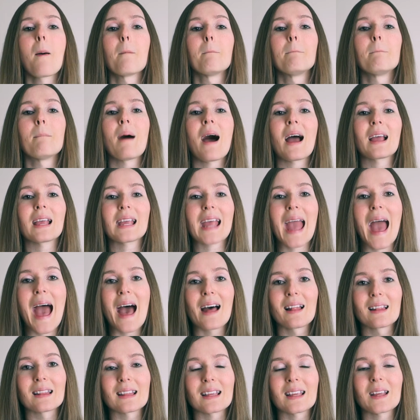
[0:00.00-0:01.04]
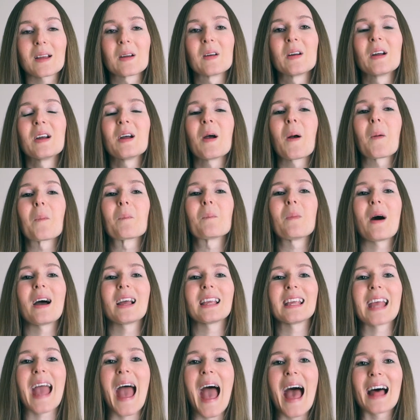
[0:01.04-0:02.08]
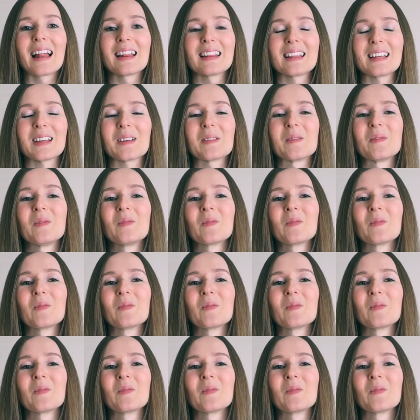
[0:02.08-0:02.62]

My alley, my alley.